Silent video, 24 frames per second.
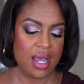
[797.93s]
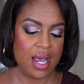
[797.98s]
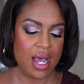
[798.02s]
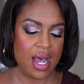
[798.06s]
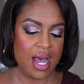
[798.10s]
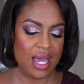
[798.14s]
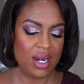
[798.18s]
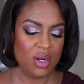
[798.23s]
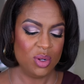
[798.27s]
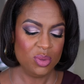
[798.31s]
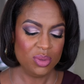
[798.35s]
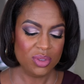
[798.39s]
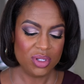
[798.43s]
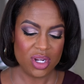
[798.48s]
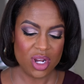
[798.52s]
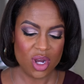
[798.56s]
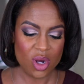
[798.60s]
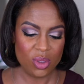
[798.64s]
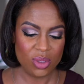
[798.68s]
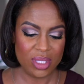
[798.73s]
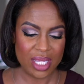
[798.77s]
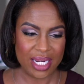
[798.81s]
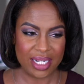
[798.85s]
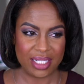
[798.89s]
I don't
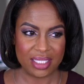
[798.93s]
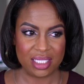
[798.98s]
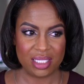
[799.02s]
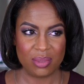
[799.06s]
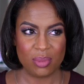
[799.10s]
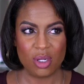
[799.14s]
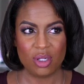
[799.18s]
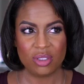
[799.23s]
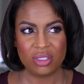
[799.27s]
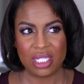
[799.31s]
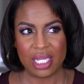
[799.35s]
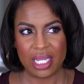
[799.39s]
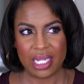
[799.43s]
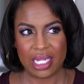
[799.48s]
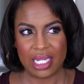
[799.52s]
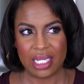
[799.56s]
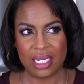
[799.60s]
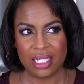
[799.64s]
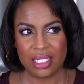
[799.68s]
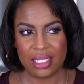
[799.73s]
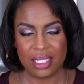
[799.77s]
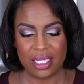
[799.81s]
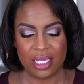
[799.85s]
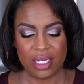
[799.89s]
know that it smells like
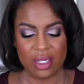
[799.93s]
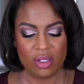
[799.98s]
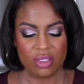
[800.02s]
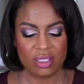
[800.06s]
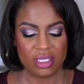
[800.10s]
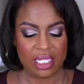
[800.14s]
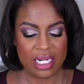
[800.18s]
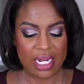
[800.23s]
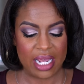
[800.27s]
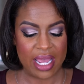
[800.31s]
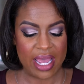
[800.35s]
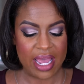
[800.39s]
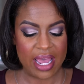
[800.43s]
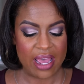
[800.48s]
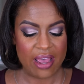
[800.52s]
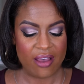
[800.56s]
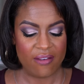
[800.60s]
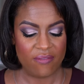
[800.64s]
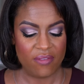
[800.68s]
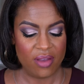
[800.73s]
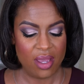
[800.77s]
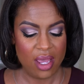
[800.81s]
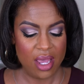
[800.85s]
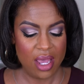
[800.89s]
anything else that I
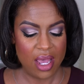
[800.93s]
have.